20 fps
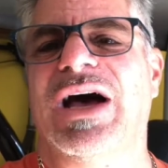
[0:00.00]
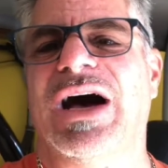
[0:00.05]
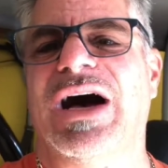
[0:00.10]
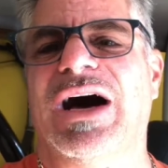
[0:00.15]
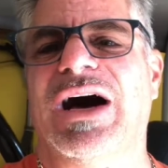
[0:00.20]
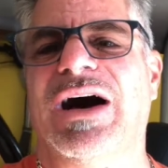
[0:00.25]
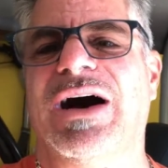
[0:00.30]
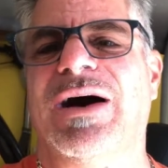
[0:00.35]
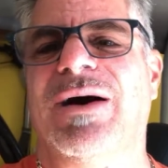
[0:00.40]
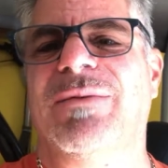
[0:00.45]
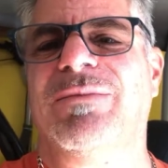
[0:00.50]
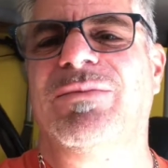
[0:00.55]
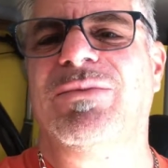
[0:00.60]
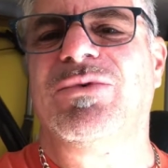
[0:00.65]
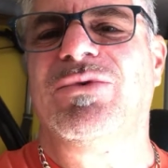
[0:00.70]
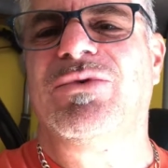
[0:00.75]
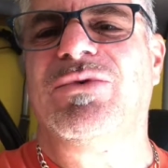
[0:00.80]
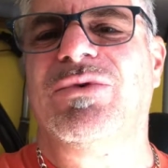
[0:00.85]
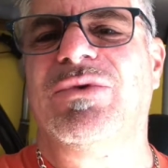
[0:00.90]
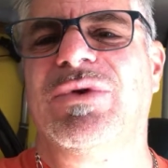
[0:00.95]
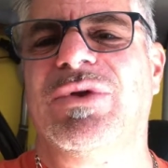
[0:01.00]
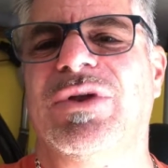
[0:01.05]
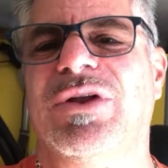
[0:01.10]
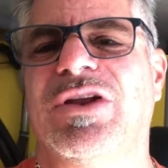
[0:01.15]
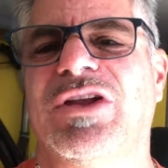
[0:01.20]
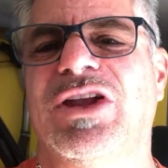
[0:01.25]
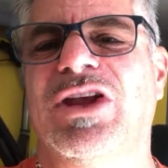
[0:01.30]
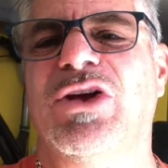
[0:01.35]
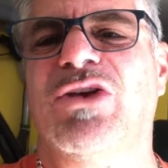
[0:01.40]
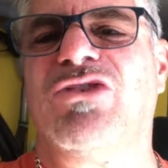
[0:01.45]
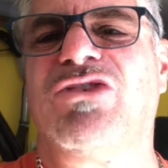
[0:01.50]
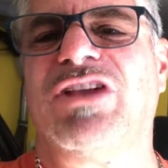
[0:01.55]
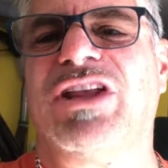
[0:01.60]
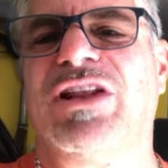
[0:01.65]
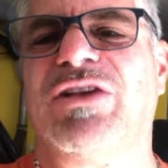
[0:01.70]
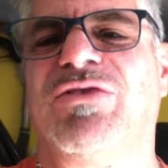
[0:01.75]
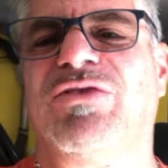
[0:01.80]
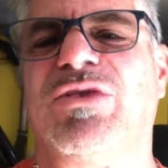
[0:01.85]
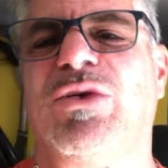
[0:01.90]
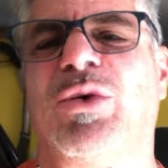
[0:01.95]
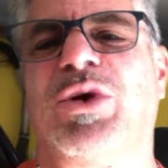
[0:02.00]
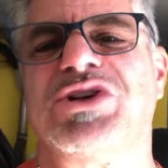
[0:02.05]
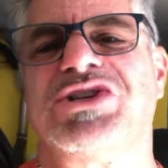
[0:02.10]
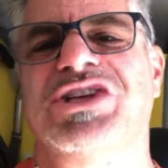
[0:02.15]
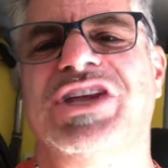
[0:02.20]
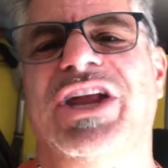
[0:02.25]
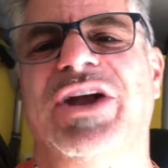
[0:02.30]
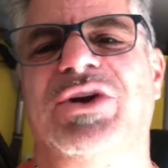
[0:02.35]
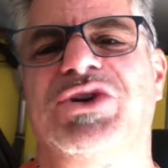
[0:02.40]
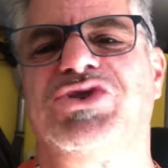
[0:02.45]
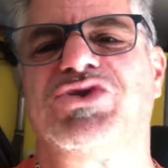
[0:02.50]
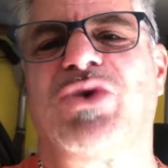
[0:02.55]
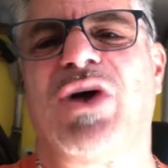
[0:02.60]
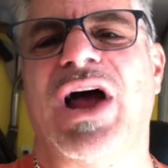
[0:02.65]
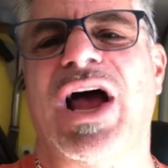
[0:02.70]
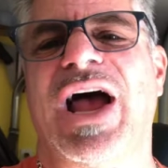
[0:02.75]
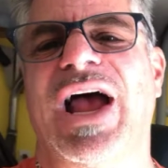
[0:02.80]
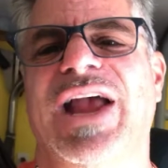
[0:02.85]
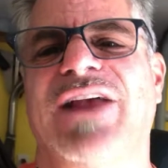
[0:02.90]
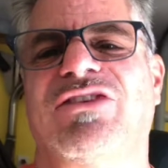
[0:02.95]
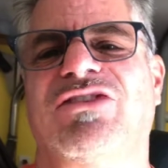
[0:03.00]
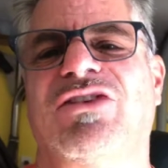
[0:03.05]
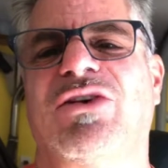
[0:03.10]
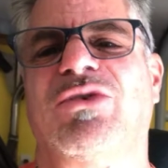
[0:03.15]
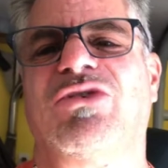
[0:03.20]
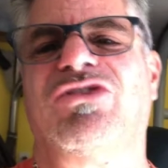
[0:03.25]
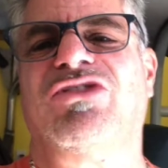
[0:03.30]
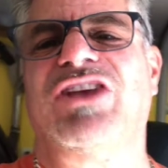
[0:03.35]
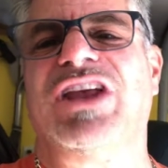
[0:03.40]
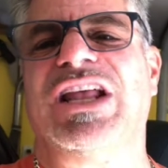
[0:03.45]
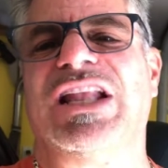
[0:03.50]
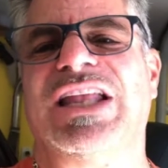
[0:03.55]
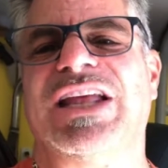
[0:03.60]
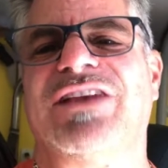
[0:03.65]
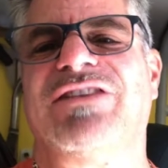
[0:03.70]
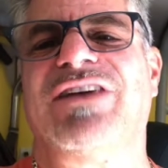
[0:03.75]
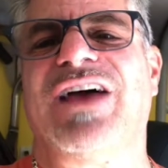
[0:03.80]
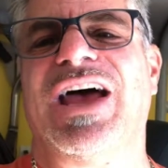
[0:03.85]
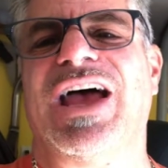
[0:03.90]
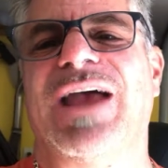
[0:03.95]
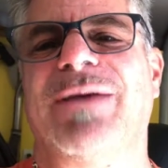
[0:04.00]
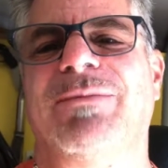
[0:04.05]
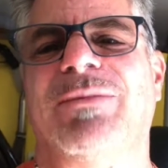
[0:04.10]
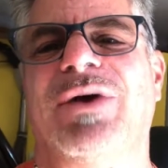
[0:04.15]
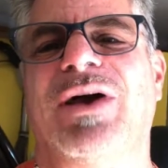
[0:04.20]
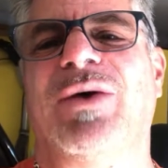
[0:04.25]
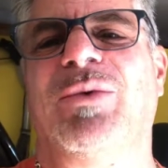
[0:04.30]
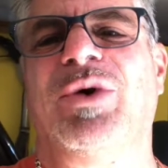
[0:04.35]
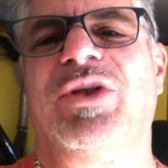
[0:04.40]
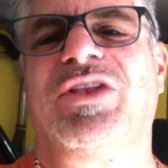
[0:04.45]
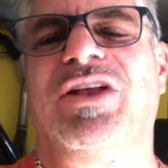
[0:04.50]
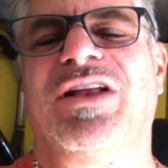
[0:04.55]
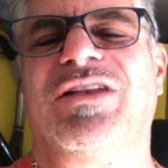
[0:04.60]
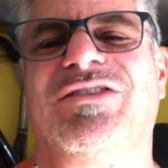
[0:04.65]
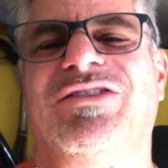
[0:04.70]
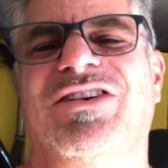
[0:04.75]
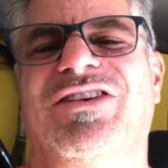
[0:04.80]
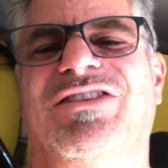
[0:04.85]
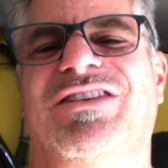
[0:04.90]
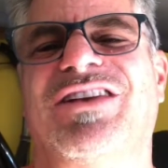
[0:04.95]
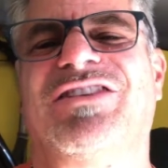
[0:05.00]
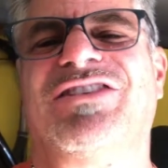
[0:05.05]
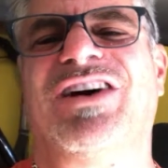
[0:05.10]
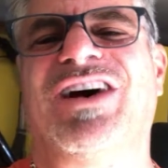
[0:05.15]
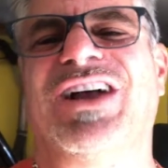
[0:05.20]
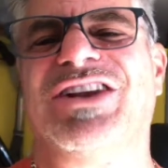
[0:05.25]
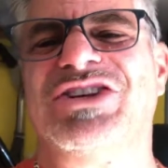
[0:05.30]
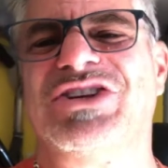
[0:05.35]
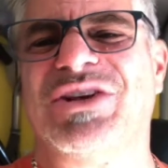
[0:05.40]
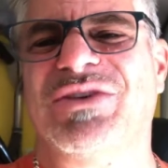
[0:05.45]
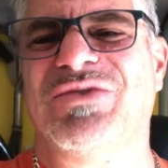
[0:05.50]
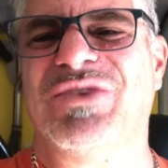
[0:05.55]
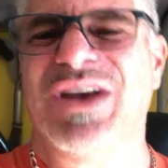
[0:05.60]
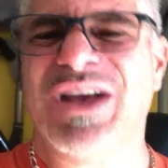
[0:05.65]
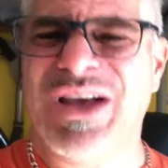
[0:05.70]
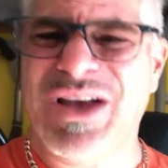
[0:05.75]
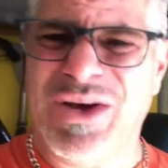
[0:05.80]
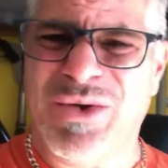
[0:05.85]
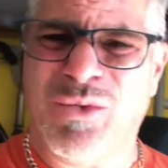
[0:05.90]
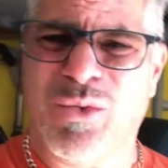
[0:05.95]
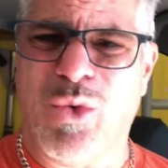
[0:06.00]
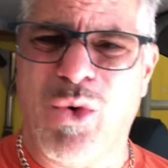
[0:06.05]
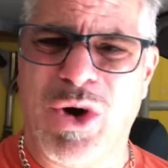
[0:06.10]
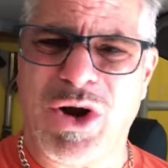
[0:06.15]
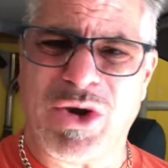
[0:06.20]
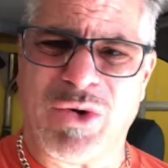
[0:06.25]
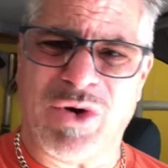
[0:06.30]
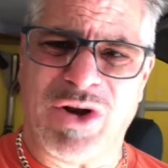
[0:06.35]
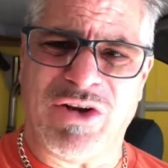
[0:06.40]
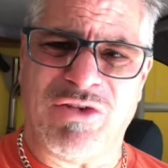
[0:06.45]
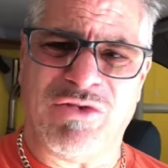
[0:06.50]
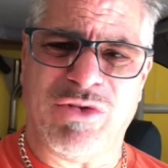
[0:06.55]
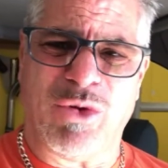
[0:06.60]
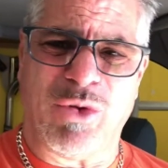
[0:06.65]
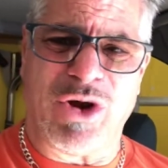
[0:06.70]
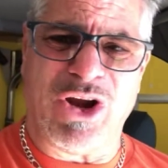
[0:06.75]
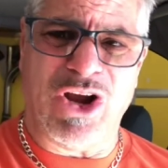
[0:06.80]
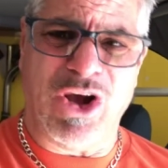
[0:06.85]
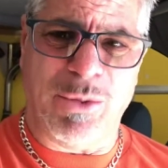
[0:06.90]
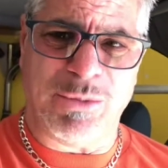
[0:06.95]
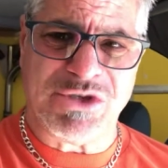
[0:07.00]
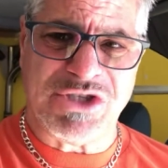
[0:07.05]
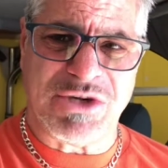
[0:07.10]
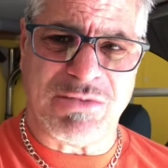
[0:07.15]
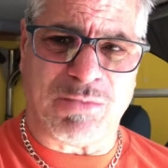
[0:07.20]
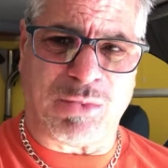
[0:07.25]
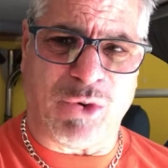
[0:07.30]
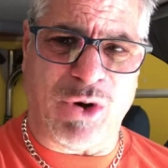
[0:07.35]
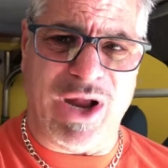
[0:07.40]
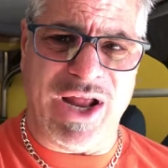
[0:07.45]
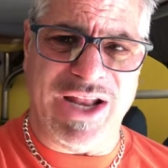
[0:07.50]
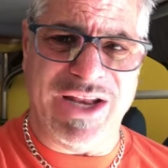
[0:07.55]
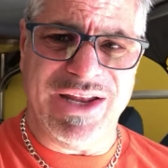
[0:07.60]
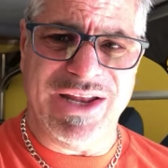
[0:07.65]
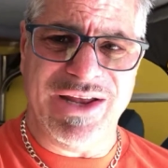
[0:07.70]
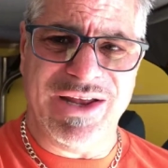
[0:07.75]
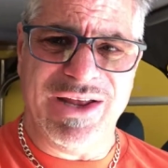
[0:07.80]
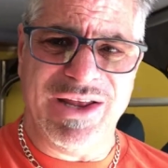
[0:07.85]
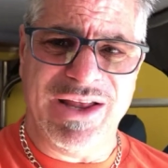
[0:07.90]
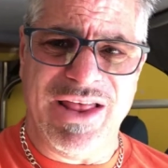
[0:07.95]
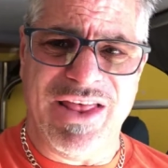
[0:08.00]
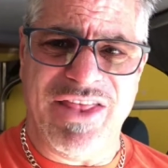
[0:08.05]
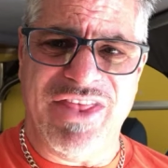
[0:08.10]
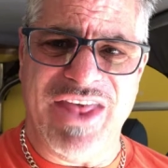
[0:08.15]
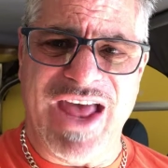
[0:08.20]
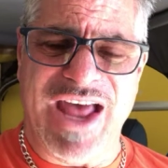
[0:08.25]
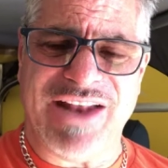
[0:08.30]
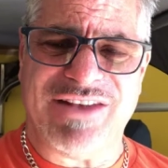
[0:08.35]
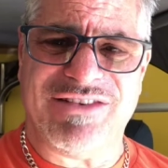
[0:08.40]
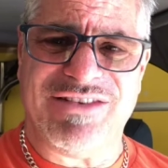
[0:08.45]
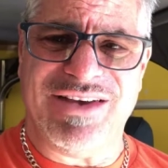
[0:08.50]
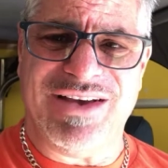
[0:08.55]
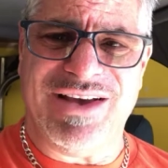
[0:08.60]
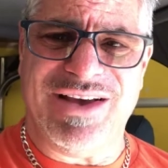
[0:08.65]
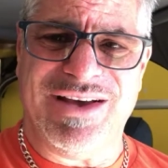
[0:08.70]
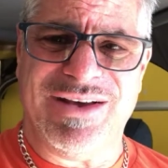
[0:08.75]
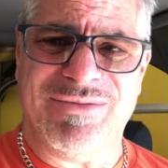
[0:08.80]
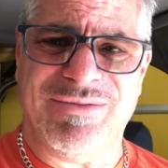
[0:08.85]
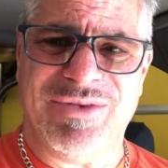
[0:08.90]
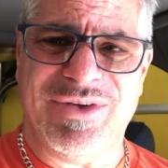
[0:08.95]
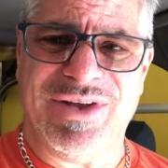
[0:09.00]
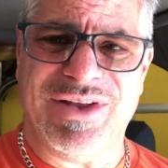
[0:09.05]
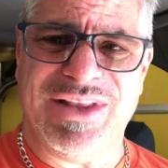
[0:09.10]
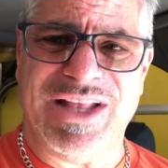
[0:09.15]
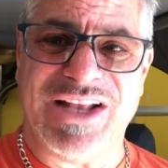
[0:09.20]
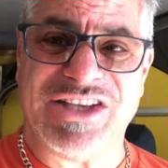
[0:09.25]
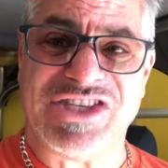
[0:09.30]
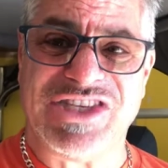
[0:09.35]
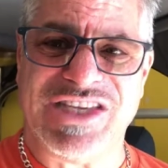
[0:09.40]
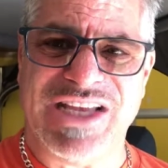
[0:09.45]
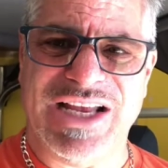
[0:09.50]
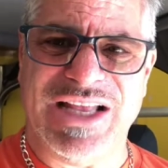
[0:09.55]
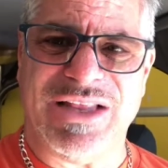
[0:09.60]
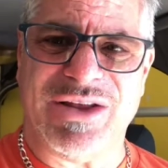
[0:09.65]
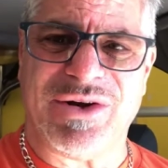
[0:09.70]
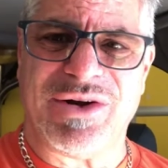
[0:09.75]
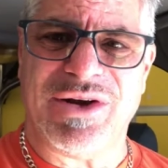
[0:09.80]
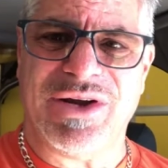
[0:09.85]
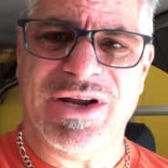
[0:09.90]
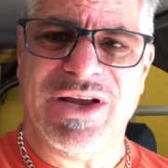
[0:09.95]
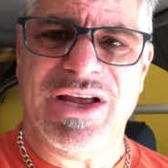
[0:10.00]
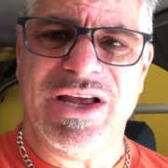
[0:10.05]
Um, usually the floor is near dry, so sealing time uh, with a, just a touch of water on the floor helps spread that, um, that sealer.